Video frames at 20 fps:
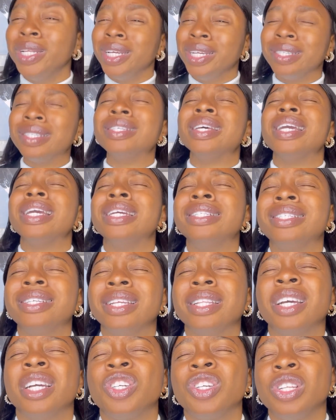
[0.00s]
is
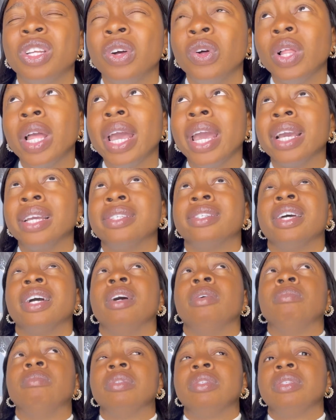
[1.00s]
international
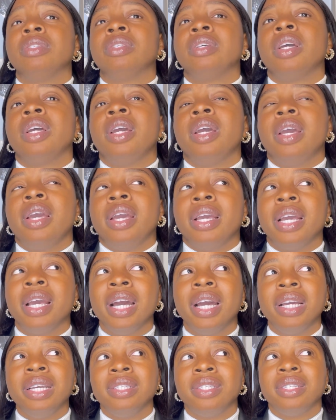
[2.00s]
exams.
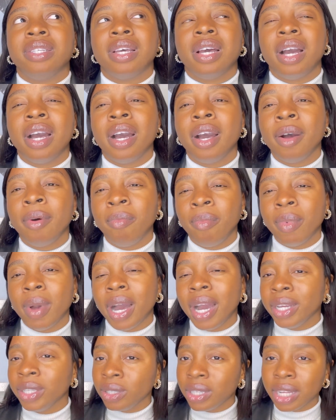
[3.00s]
Guys,
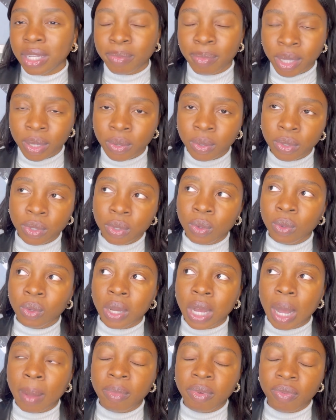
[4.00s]
I know that medical school
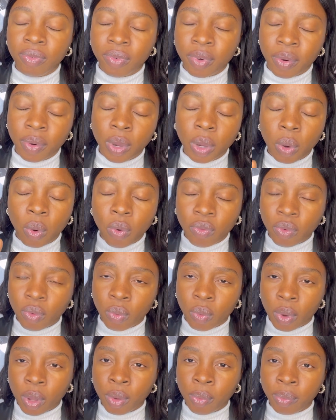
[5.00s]
can be very
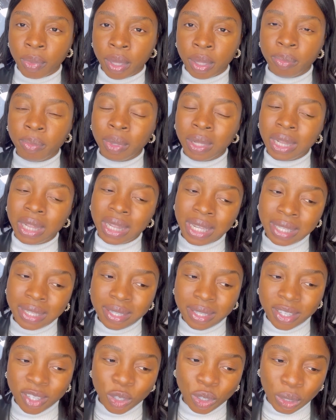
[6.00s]
overwhelming, but
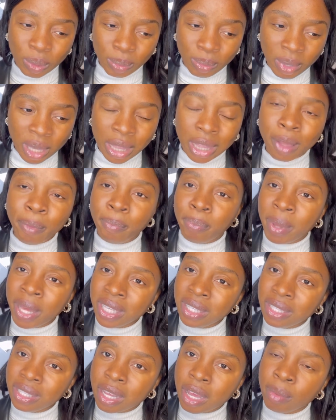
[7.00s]
listen to me. The
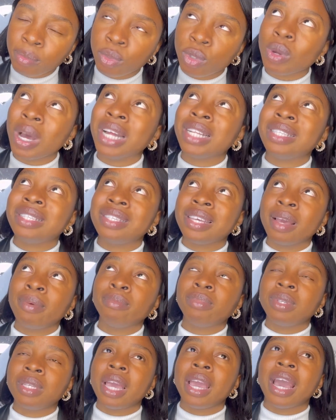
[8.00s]
best time to
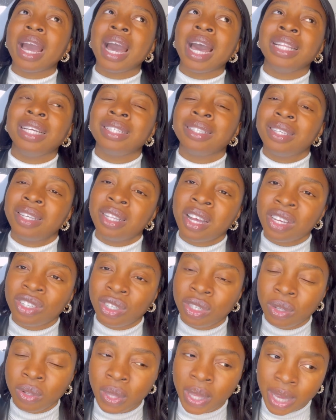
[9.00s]
attempt an
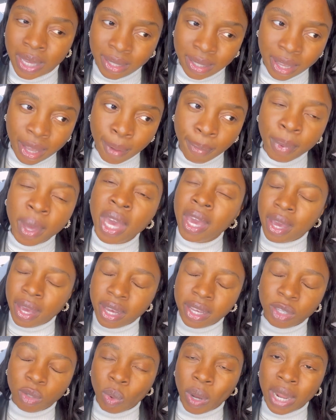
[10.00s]
international exam
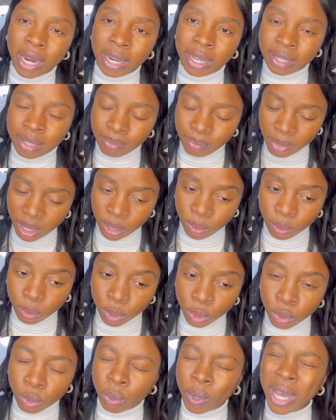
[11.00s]
is while in medical
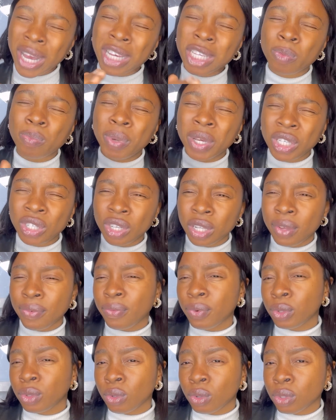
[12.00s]
school, especially
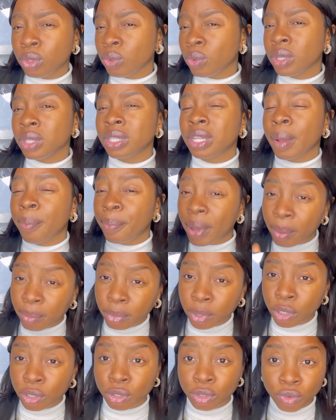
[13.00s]
for those ones that
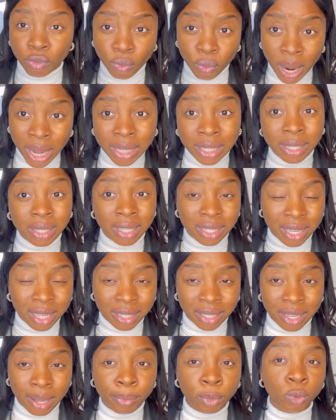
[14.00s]
permit you to write these
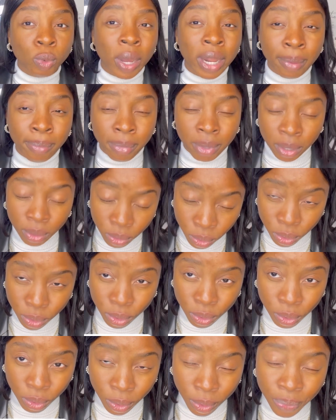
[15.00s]
exams while in medical
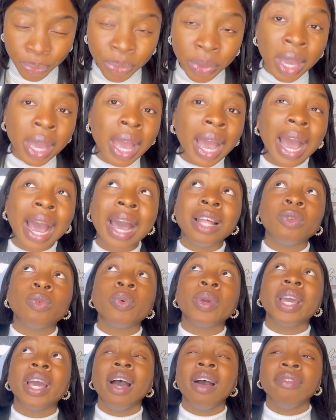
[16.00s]
school. And
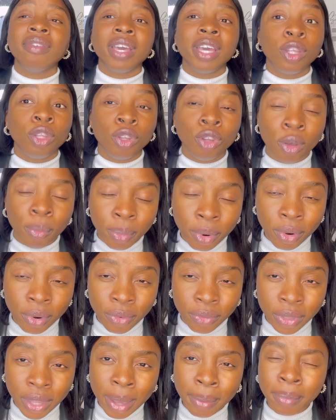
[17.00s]
we have a number
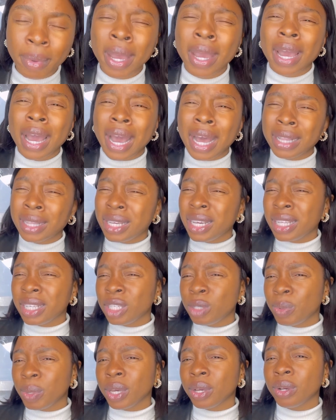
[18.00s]
of them. And the
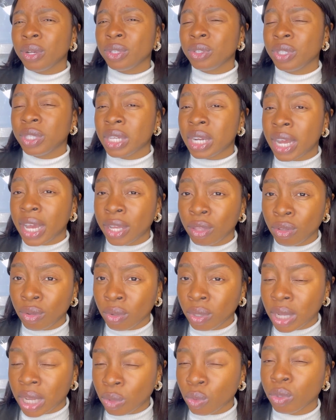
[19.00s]
English-speaking countries that I
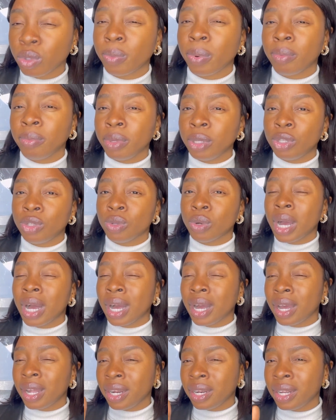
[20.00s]
know that would permit you are
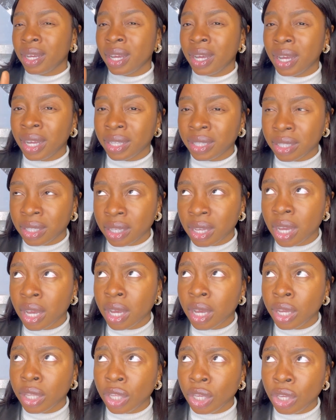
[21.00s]
Canada and
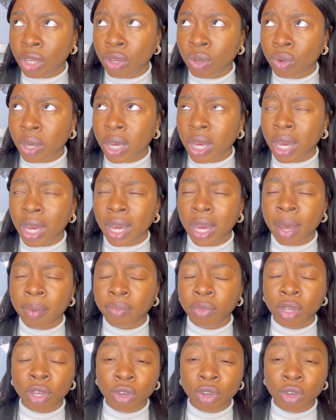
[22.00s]
the UK, the